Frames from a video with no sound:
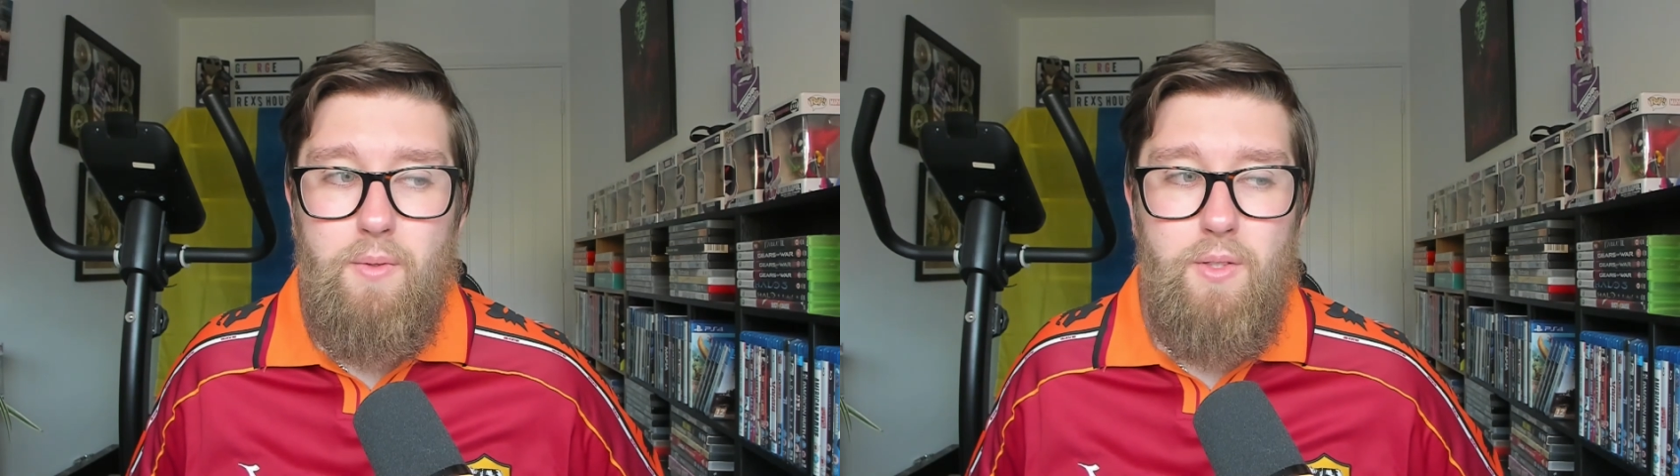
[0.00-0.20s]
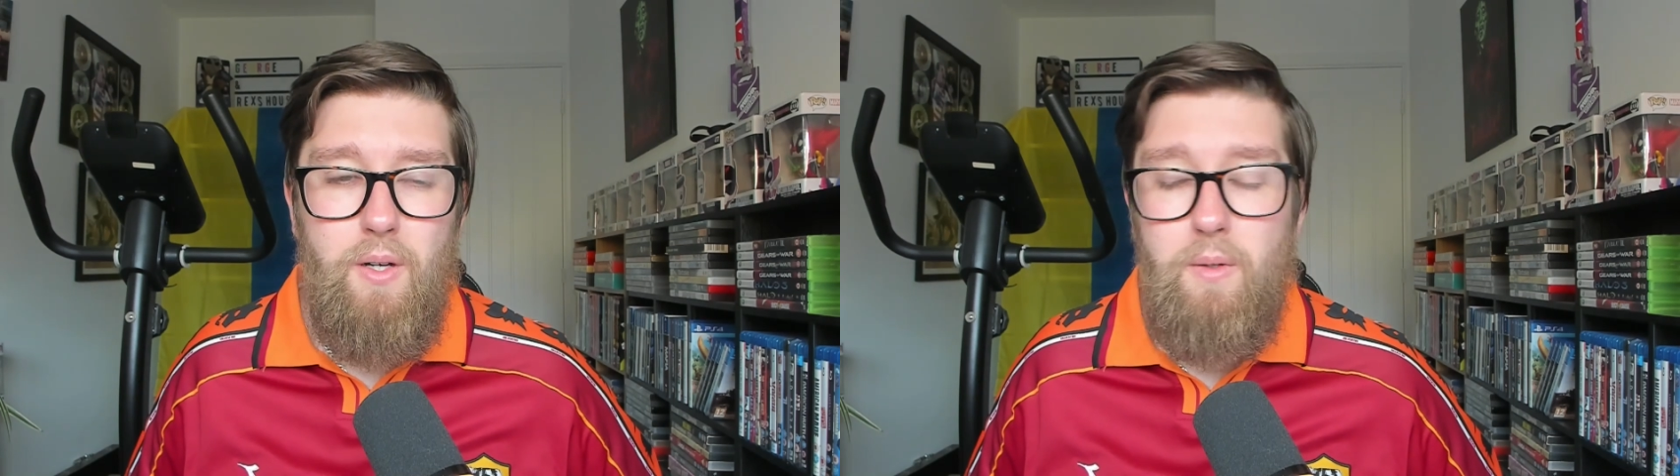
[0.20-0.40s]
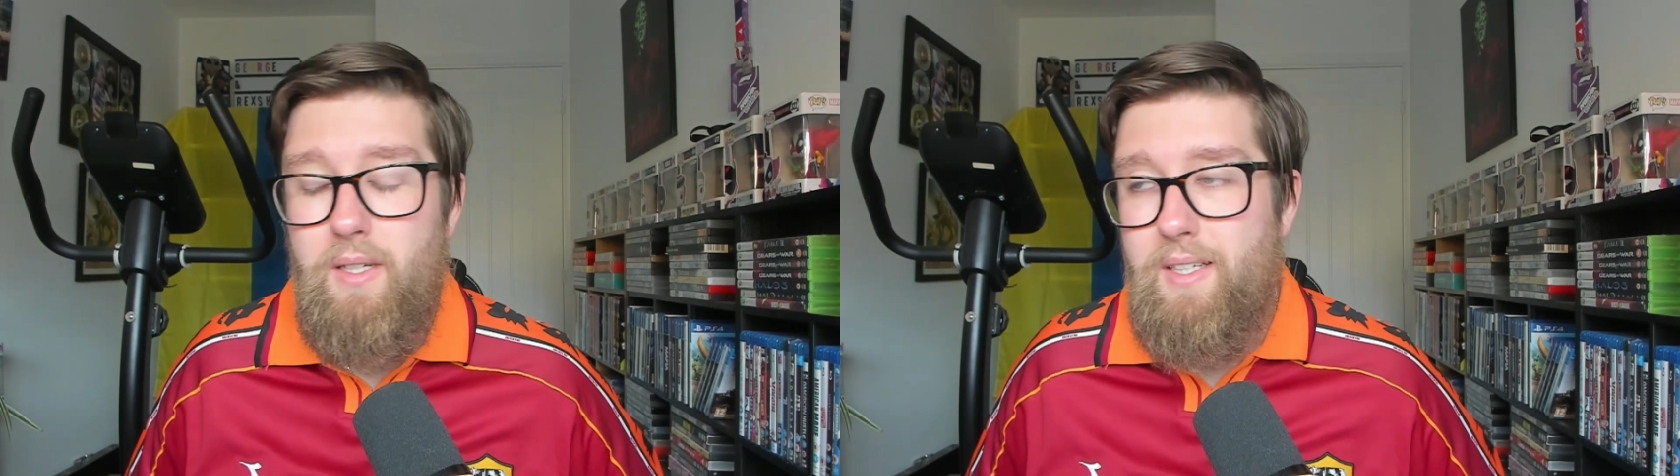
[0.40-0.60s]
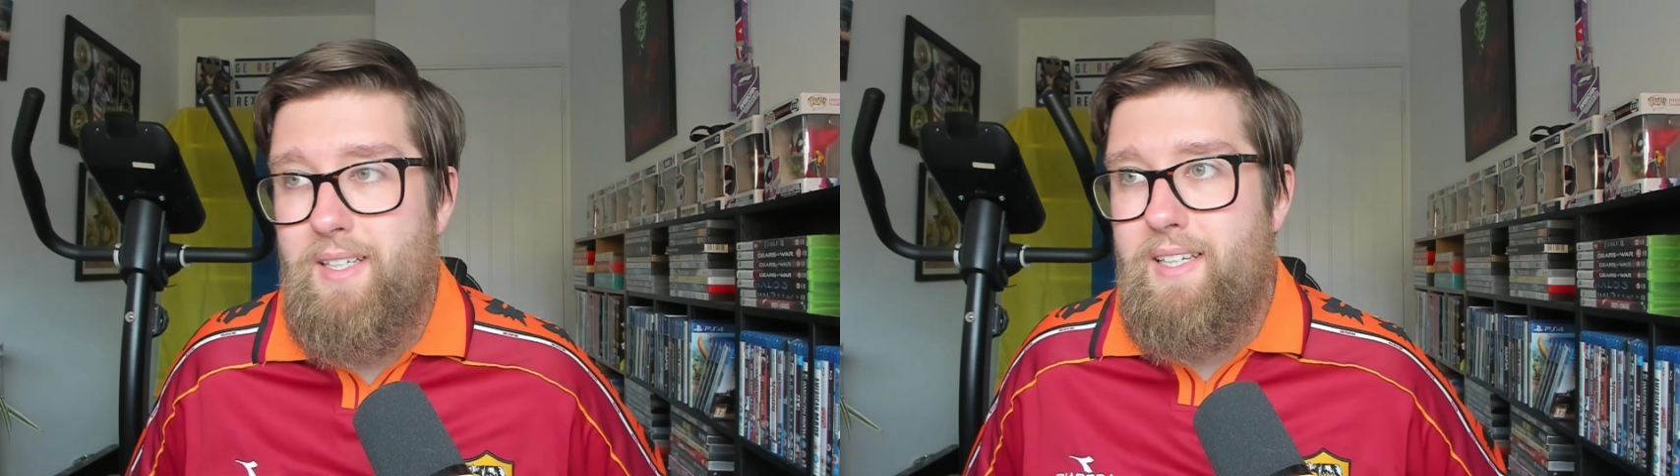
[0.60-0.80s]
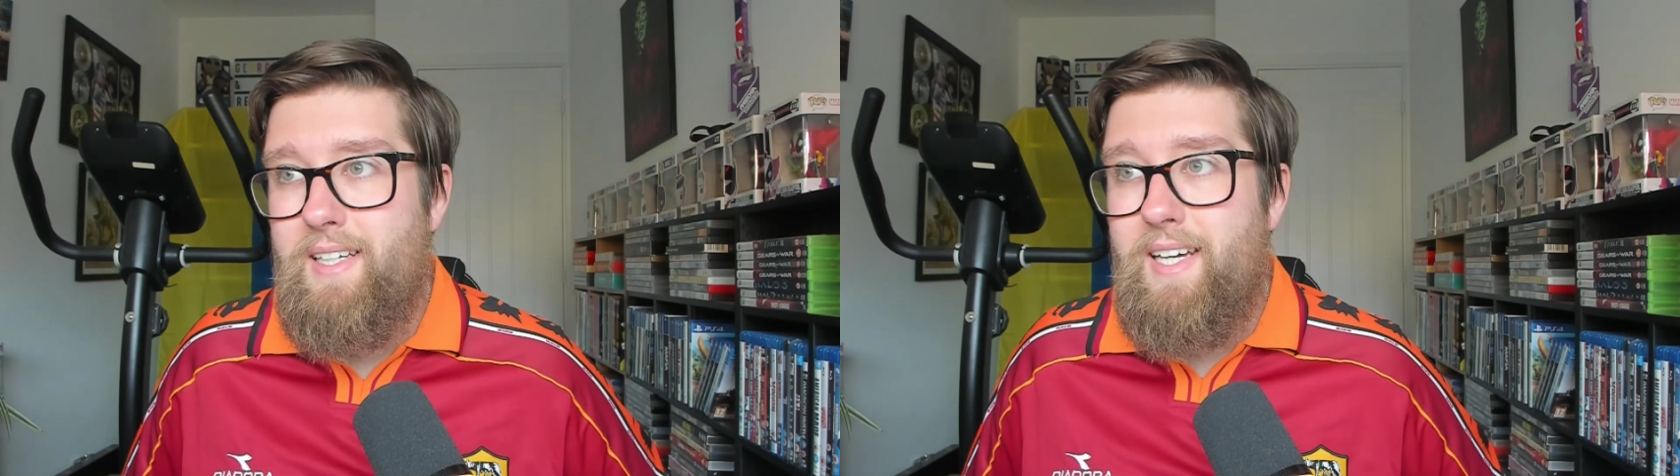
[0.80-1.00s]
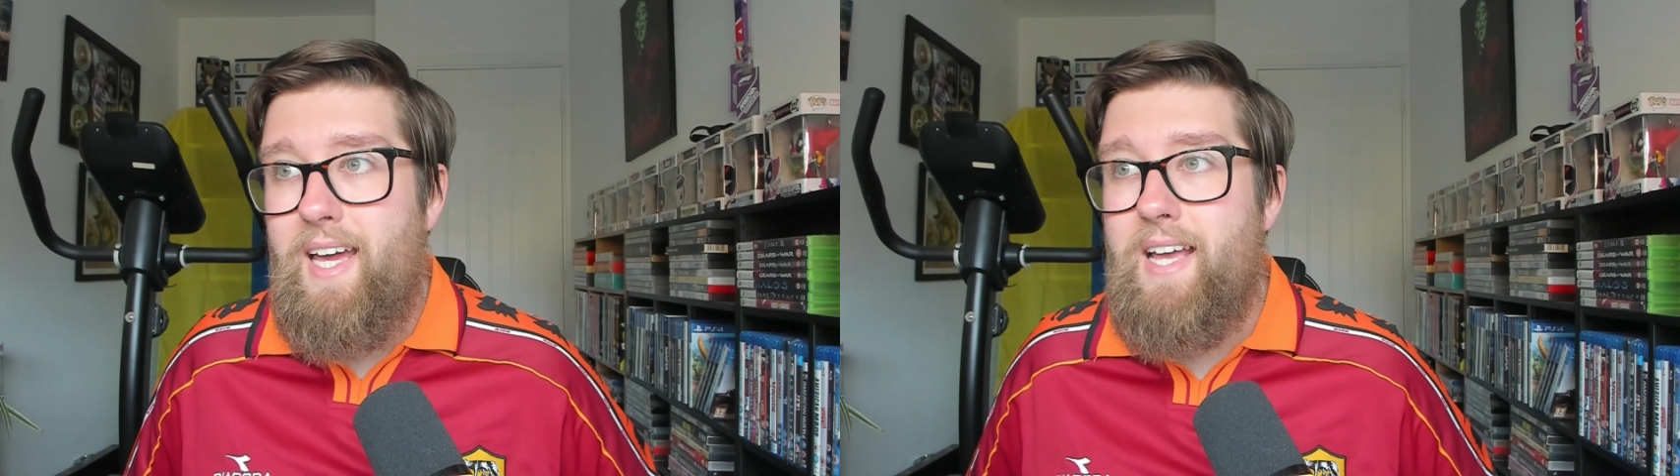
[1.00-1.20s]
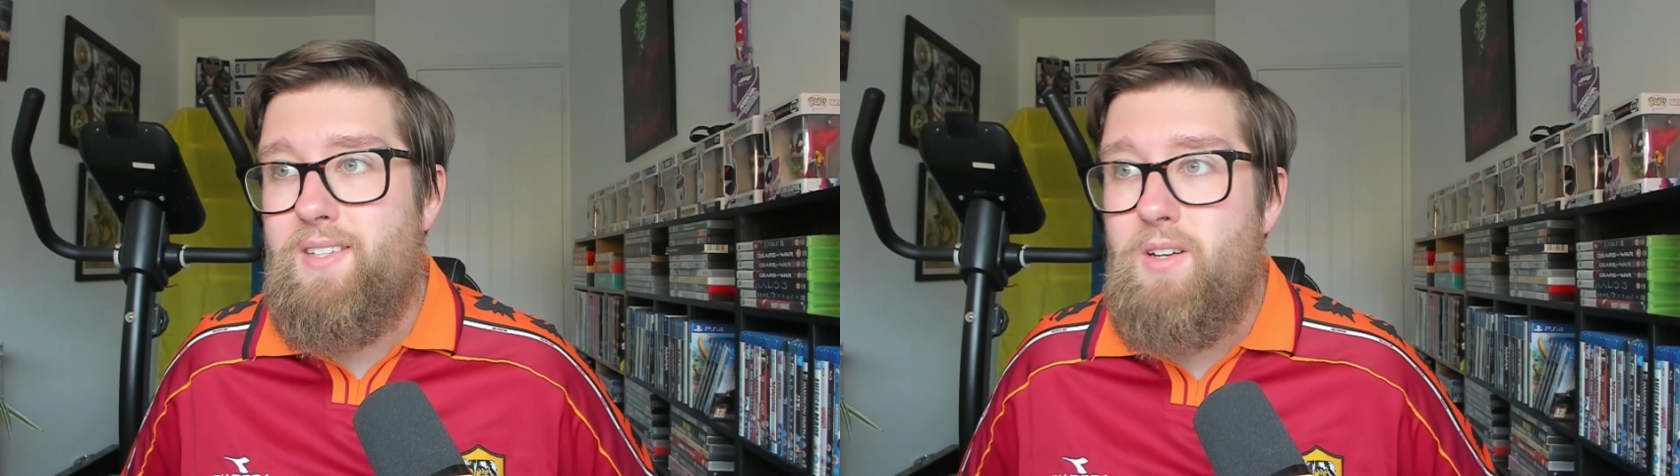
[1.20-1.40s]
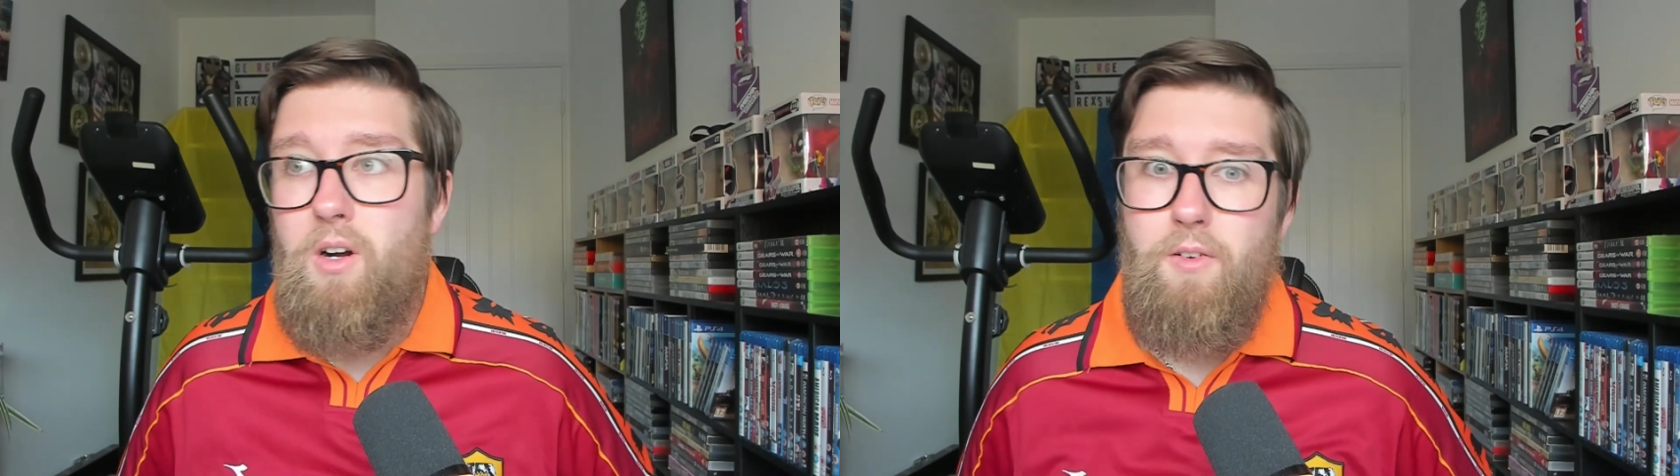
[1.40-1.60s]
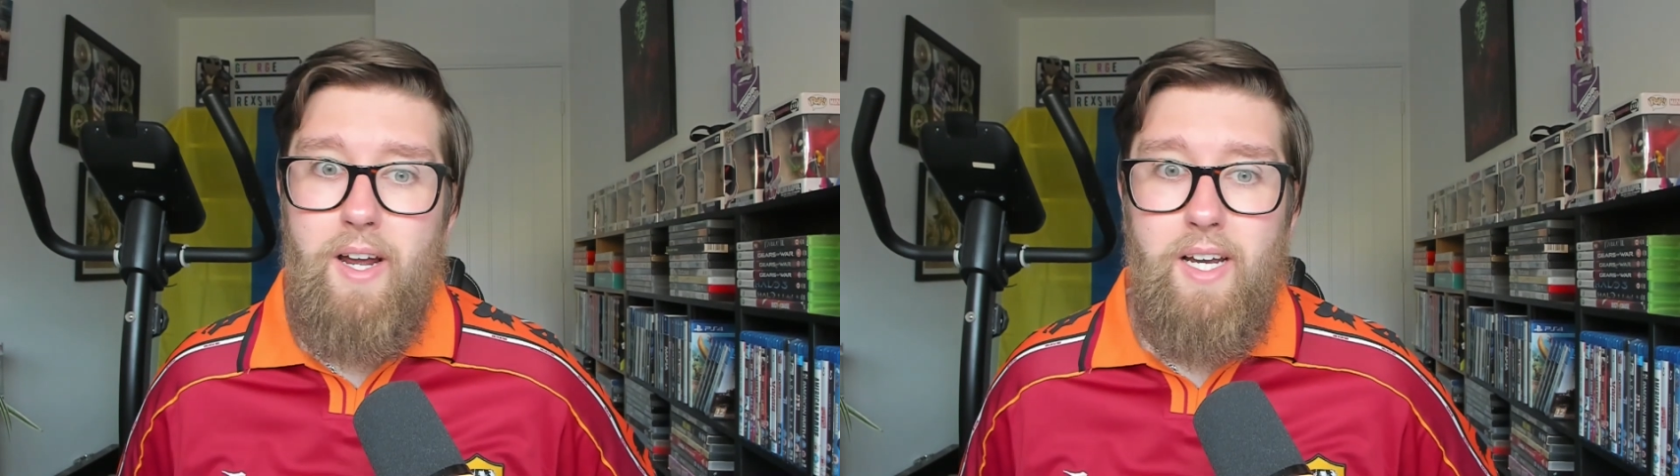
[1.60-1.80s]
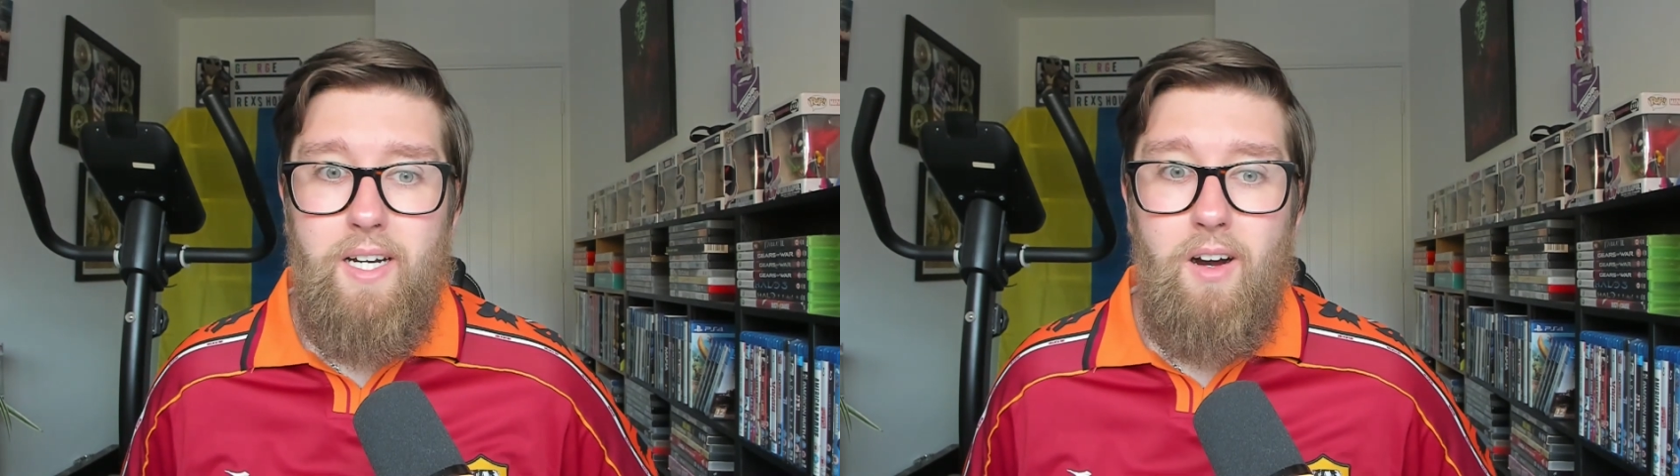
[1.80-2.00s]
So it's not a
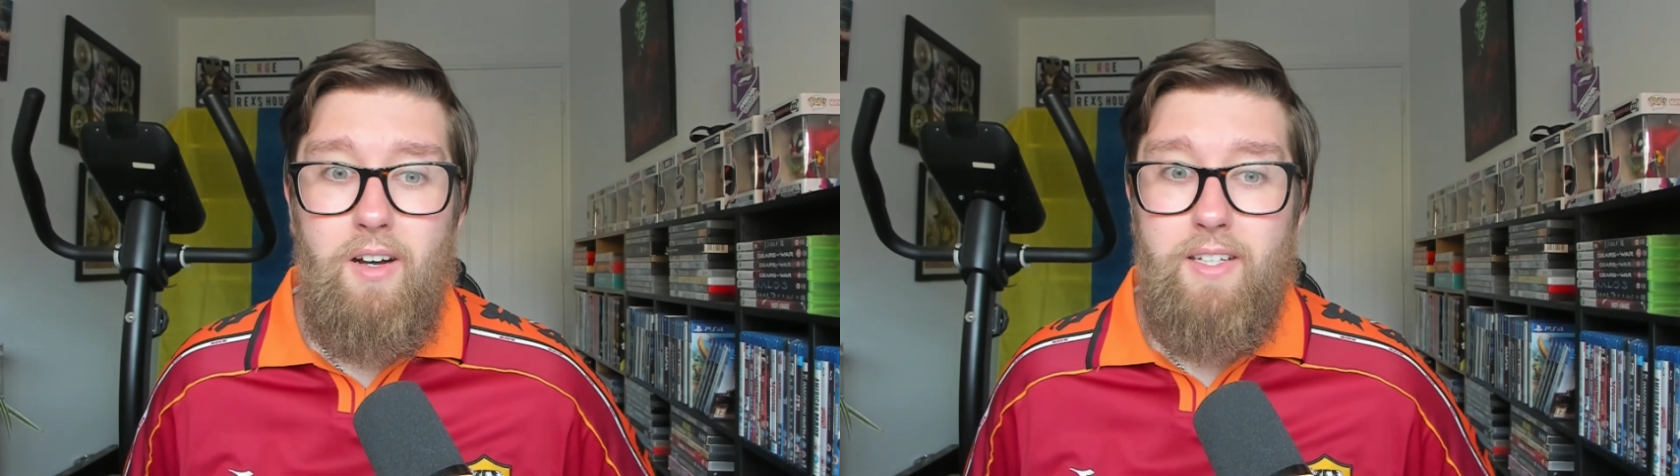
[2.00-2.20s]
great car.